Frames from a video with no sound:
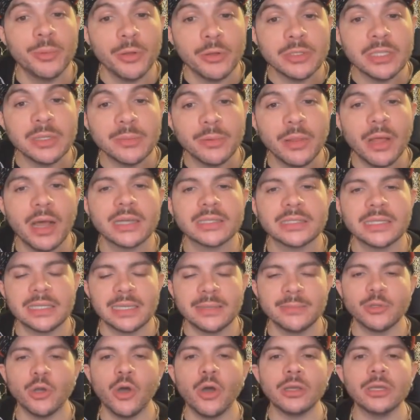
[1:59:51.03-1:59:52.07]
building blocks I
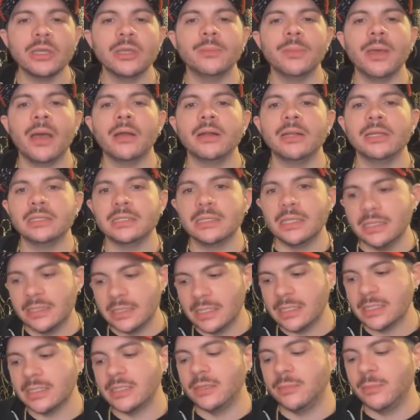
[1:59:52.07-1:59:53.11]
keep talking about is the
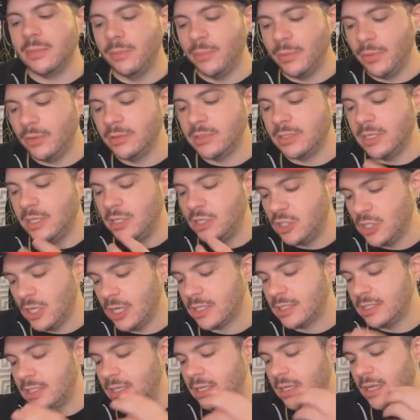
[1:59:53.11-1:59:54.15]
system that builds it, it
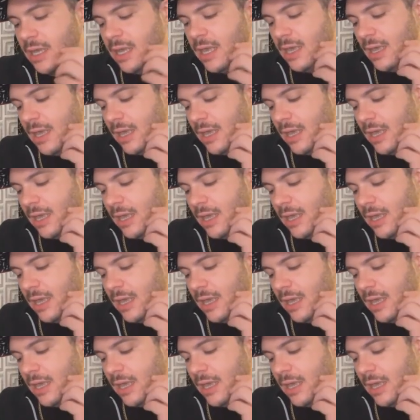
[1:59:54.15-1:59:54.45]
checks it,